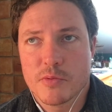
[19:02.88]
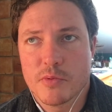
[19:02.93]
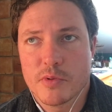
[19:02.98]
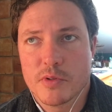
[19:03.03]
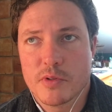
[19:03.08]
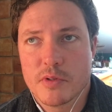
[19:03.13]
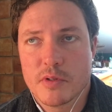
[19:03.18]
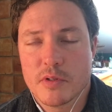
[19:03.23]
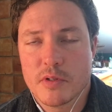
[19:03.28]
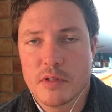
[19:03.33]

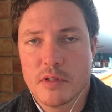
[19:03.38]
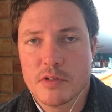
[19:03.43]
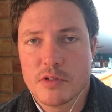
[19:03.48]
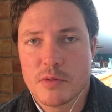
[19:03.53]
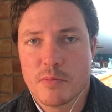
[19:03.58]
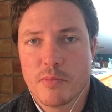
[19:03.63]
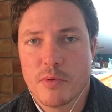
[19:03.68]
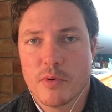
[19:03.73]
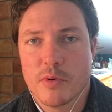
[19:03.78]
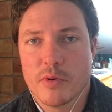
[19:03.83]

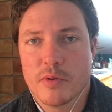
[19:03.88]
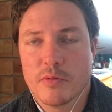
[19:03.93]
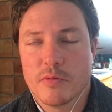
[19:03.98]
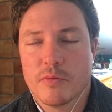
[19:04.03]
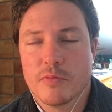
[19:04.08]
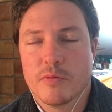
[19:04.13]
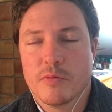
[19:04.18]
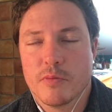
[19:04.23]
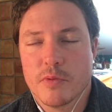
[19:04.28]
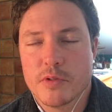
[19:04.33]

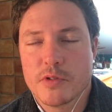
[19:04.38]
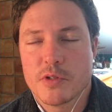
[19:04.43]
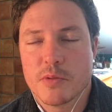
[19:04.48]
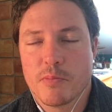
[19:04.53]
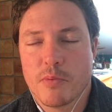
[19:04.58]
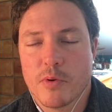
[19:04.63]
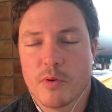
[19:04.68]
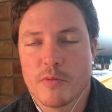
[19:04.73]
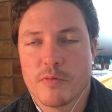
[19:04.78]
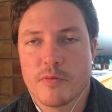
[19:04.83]
with
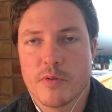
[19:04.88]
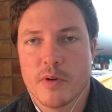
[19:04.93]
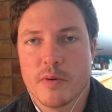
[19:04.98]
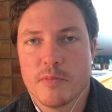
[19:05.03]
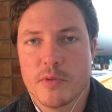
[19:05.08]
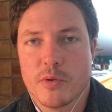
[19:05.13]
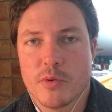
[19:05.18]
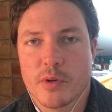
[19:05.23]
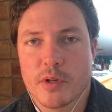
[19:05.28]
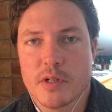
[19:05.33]
support from
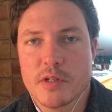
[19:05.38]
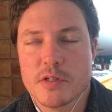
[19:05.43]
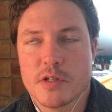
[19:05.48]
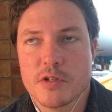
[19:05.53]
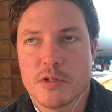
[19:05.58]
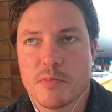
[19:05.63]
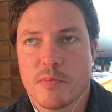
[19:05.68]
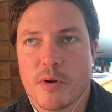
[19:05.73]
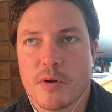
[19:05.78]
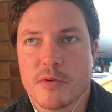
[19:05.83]
the
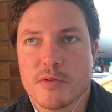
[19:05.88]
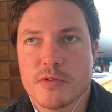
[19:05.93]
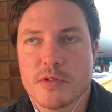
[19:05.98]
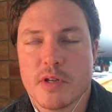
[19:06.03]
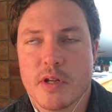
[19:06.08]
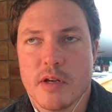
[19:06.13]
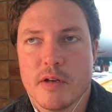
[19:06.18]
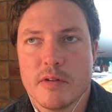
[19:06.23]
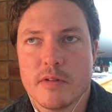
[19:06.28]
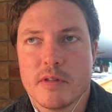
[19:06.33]
organization Partners
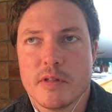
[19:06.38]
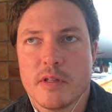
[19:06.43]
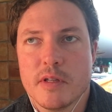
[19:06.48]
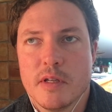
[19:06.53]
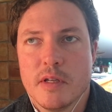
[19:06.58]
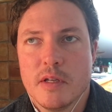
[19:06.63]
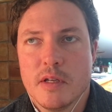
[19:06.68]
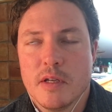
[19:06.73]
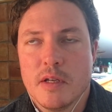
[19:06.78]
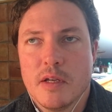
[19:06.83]
in Health,
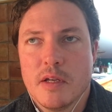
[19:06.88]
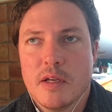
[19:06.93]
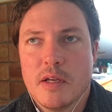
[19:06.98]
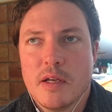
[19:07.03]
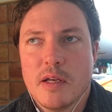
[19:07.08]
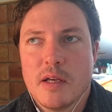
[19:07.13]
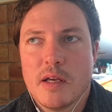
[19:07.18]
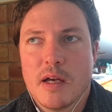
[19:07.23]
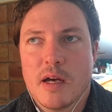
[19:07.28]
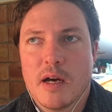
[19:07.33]

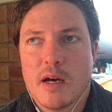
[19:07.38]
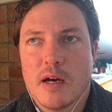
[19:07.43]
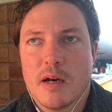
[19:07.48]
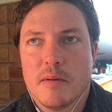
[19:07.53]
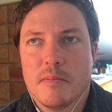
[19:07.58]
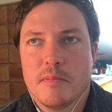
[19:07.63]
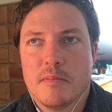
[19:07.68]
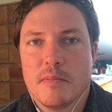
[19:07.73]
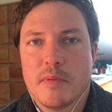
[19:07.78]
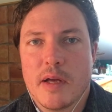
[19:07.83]

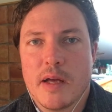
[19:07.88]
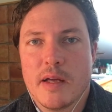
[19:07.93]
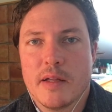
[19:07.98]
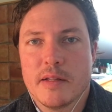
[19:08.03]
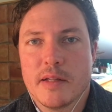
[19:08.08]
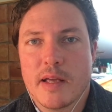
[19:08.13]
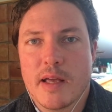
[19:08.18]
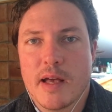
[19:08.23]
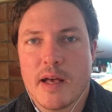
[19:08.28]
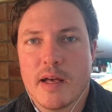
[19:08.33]

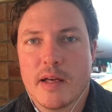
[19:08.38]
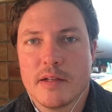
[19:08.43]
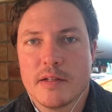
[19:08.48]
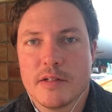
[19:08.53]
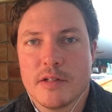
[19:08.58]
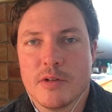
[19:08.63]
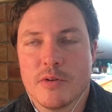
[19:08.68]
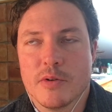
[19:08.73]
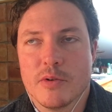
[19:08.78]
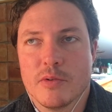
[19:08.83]
and they had
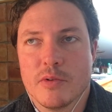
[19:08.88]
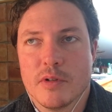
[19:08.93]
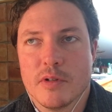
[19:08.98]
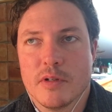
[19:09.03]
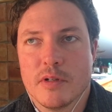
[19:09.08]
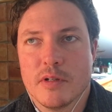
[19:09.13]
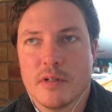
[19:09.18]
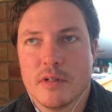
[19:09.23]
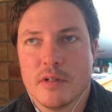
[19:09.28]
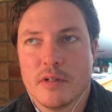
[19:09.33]

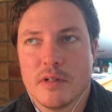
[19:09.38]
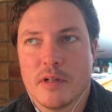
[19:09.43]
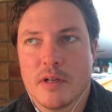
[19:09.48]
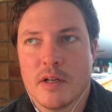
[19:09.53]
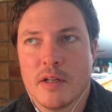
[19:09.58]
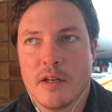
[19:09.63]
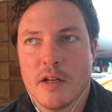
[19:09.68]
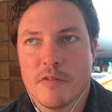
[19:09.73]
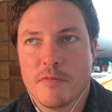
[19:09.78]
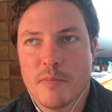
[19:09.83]

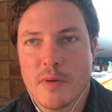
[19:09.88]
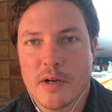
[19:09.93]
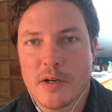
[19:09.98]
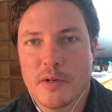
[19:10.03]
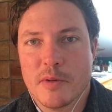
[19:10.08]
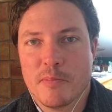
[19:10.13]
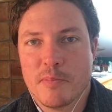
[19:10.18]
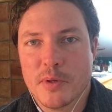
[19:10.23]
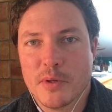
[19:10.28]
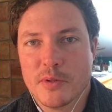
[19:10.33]
enough money
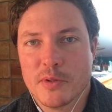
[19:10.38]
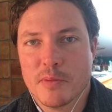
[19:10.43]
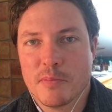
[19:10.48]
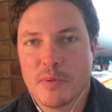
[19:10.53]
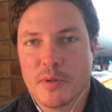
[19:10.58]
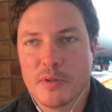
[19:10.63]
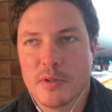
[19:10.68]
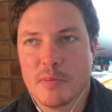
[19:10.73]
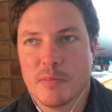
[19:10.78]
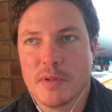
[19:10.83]
to build a
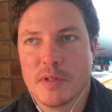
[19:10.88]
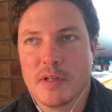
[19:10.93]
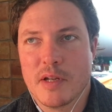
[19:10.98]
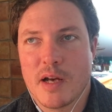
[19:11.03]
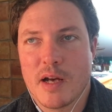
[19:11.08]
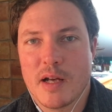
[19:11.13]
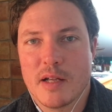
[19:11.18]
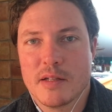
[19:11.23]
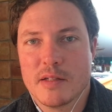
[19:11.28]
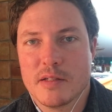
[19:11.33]
building, but
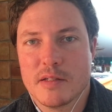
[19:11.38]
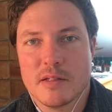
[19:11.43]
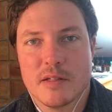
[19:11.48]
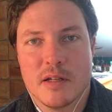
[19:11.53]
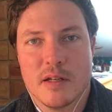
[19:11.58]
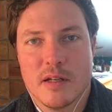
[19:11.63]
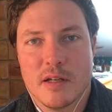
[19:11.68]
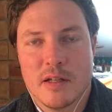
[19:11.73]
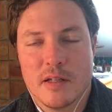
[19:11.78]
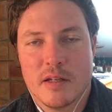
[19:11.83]
not
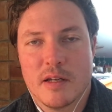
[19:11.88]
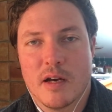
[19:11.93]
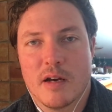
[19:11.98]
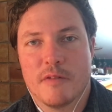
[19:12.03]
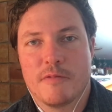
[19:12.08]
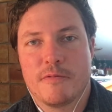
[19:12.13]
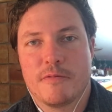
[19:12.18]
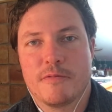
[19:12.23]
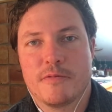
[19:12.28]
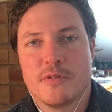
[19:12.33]

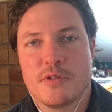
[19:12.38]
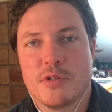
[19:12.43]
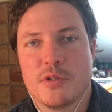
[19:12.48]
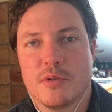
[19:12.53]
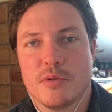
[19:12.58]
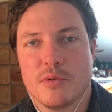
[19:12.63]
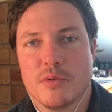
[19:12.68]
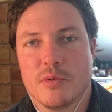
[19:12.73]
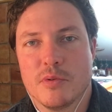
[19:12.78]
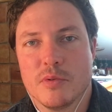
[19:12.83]
enough
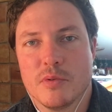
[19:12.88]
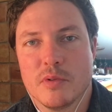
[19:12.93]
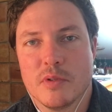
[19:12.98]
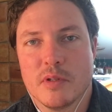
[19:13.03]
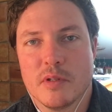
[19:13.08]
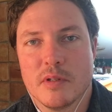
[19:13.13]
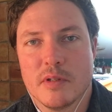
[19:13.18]
to